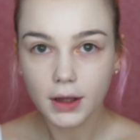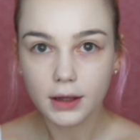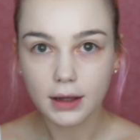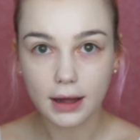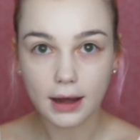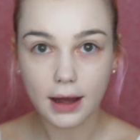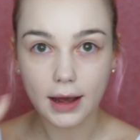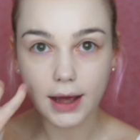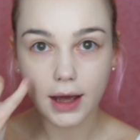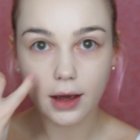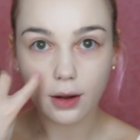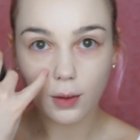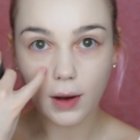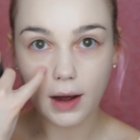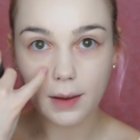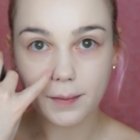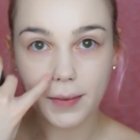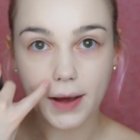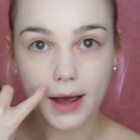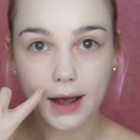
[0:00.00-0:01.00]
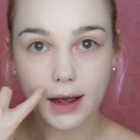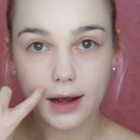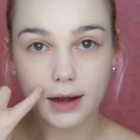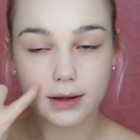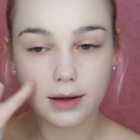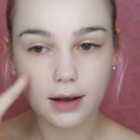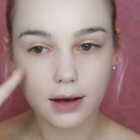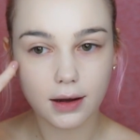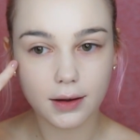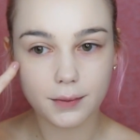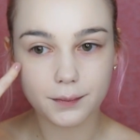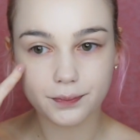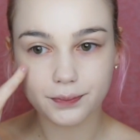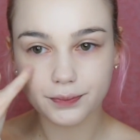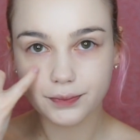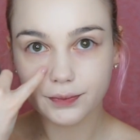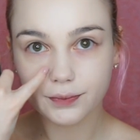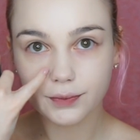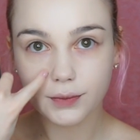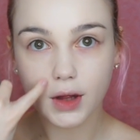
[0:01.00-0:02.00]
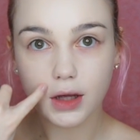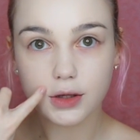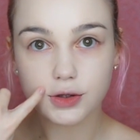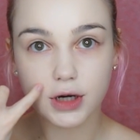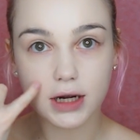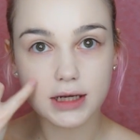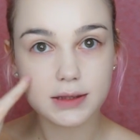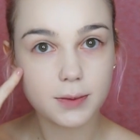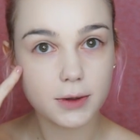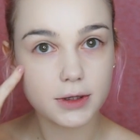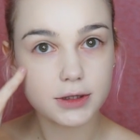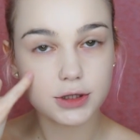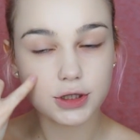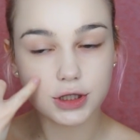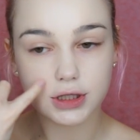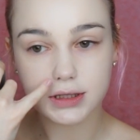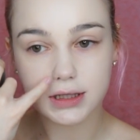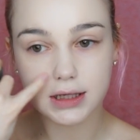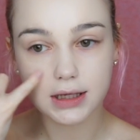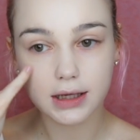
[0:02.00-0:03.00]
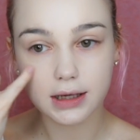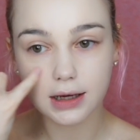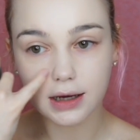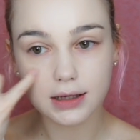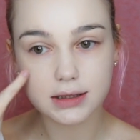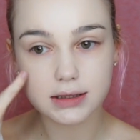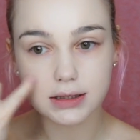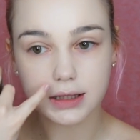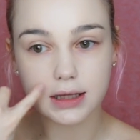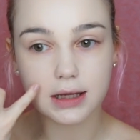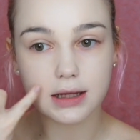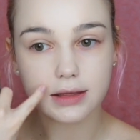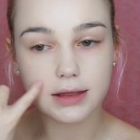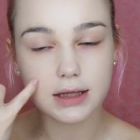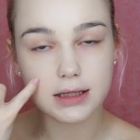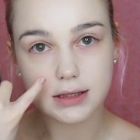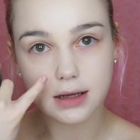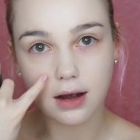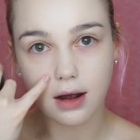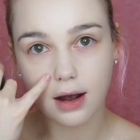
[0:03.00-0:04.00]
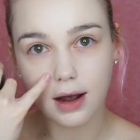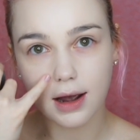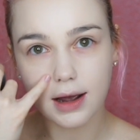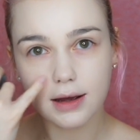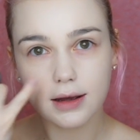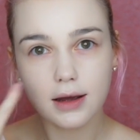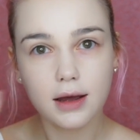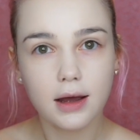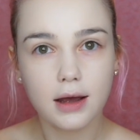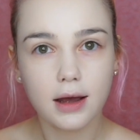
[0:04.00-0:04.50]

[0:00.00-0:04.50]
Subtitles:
Like I get quite bad dry spots just here underneath this eye.